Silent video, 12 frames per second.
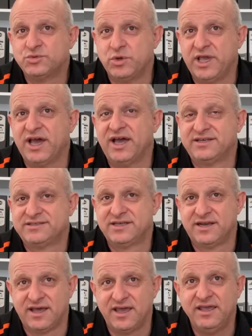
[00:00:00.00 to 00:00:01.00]
are
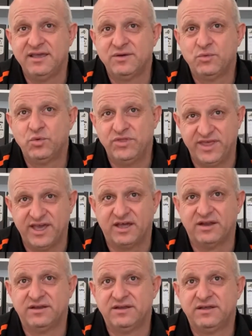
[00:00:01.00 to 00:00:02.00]
today without
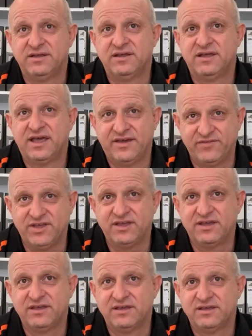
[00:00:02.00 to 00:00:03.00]
having
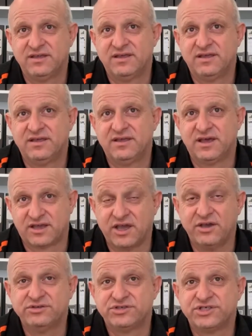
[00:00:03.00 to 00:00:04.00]
a
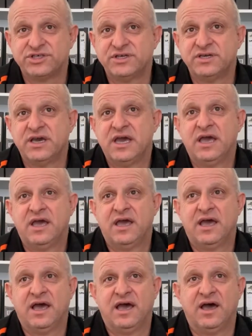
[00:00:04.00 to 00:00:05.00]
coach.
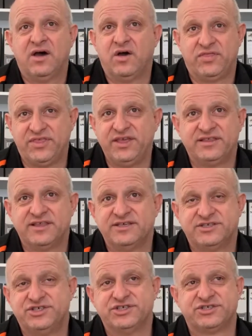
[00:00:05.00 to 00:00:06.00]
I think there's
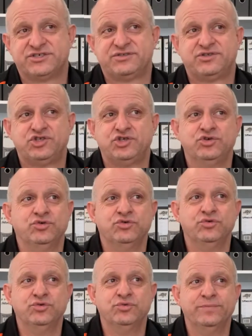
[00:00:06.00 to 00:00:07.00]
just
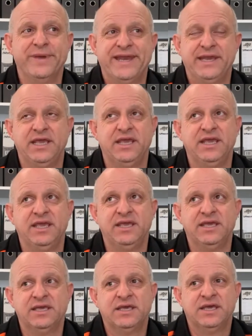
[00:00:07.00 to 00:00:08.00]
too many
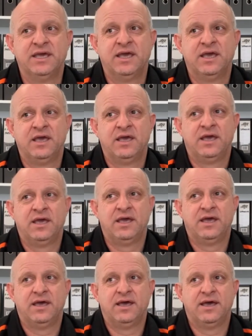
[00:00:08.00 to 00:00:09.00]

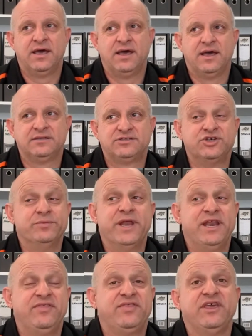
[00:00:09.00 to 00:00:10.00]

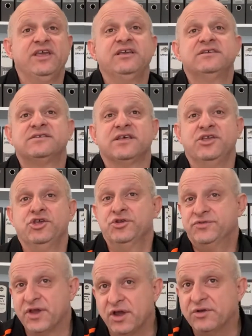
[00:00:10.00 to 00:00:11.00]
things that you
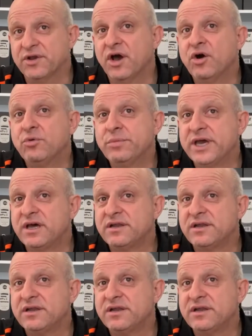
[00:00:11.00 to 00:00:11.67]
don't know about,